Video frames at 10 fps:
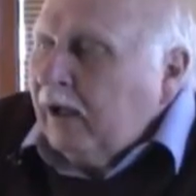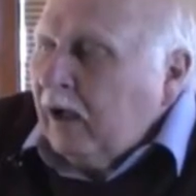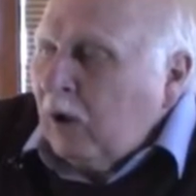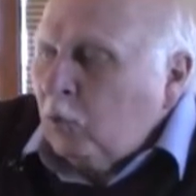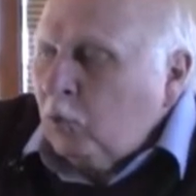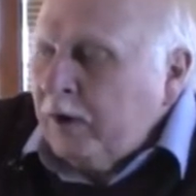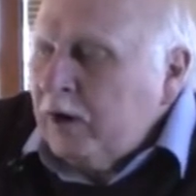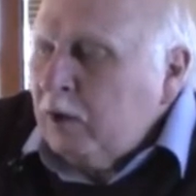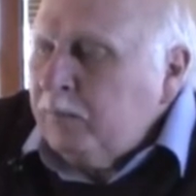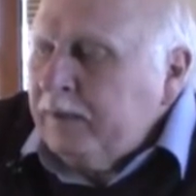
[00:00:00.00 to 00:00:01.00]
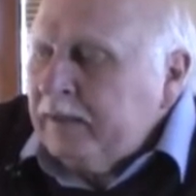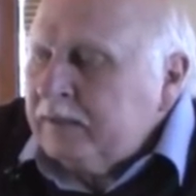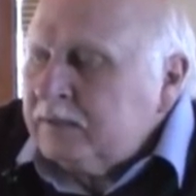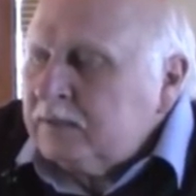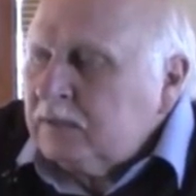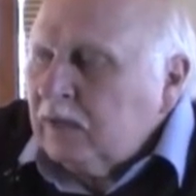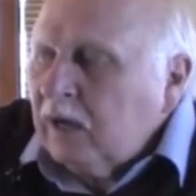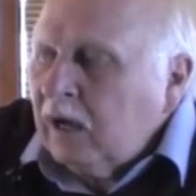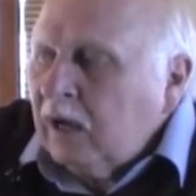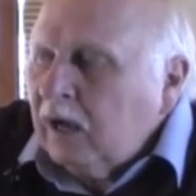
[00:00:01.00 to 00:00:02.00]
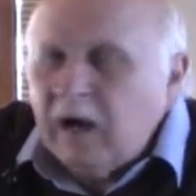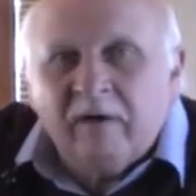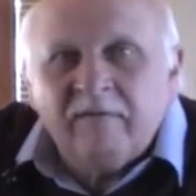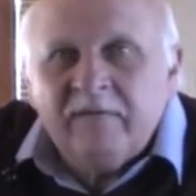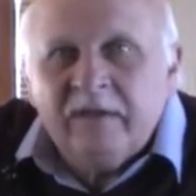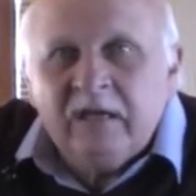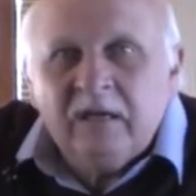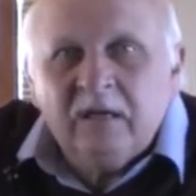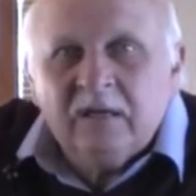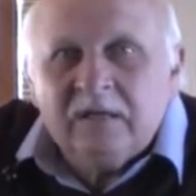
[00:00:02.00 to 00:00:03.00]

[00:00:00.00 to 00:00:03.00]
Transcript: A rare piece of the